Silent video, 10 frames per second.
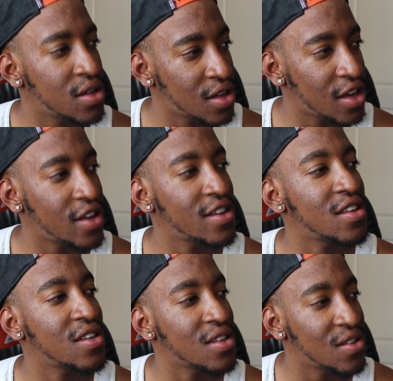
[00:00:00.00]

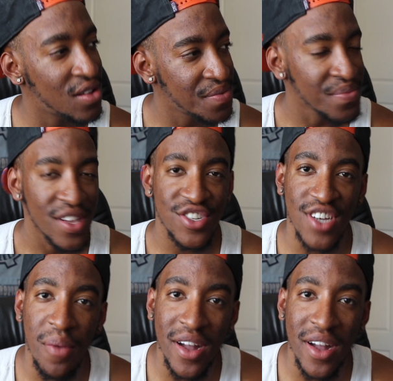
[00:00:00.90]
Hey. Shit,